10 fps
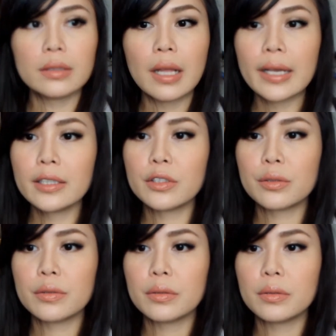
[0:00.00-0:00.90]
light
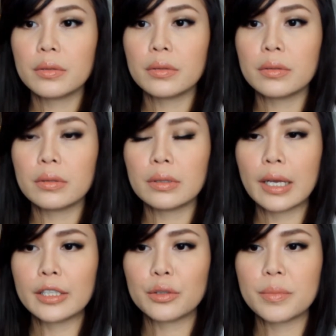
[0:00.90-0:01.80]
to
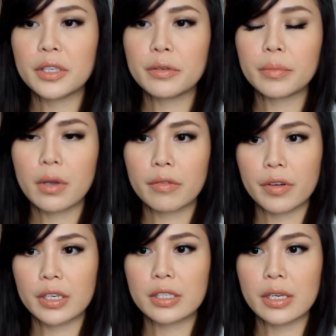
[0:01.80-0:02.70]
medium
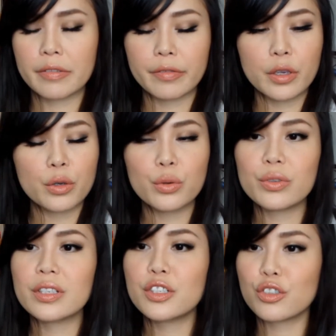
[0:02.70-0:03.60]
coverage if you
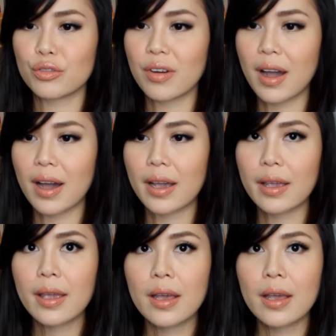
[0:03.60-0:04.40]
use it dry,